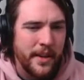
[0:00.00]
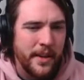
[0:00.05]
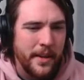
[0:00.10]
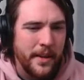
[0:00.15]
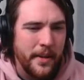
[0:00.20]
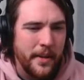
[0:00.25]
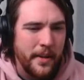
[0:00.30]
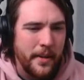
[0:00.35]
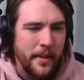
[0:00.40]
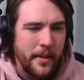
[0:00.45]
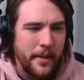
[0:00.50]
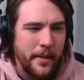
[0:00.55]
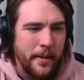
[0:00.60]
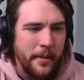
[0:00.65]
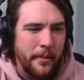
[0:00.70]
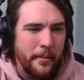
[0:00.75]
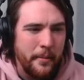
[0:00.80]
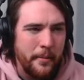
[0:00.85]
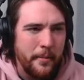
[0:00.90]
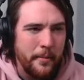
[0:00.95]

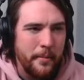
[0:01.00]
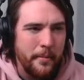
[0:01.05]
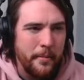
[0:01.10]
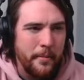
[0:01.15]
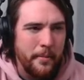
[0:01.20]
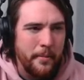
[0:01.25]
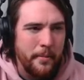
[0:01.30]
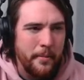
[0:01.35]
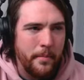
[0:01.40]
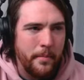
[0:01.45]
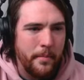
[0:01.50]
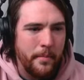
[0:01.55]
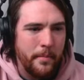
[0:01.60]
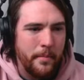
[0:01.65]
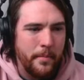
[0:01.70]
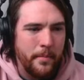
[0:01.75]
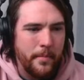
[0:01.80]
(silence)